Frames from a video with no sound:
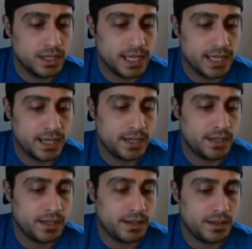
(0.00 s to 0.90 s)

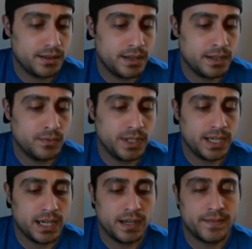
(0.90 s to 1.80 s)
And then we
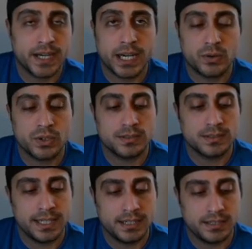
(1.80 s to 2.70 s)
have our
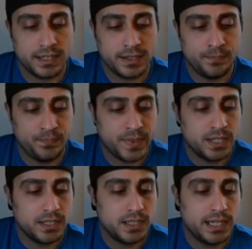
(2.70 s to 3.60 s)
leg day.
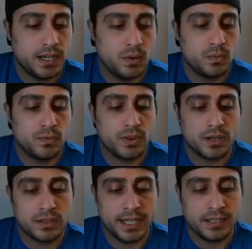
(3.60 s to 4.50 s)
Now, with
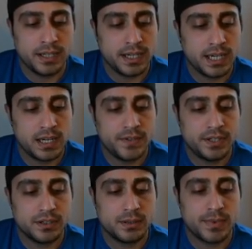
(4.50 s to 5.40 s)
our leg day, I have
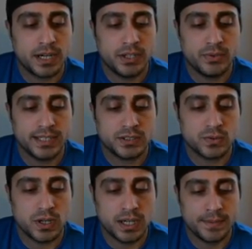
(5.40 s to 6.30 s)
here a body weight
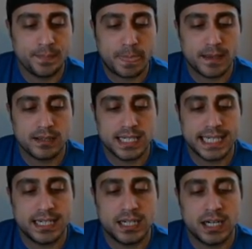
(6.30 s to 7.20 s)
squat.
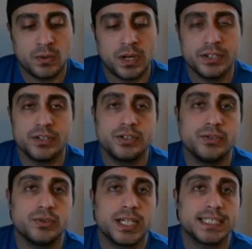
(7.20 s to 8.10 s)
I want you to
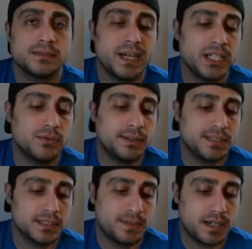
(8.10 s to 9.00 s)
do as many reps
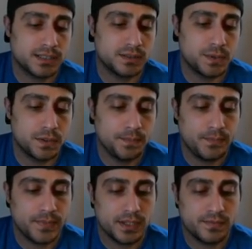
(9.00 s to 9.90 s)
as possible
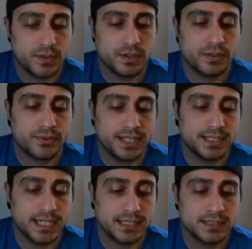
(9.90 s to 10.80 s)
for 3
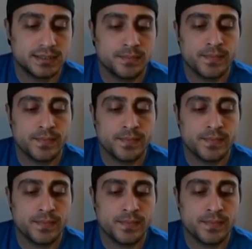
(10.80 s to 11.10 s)
sets.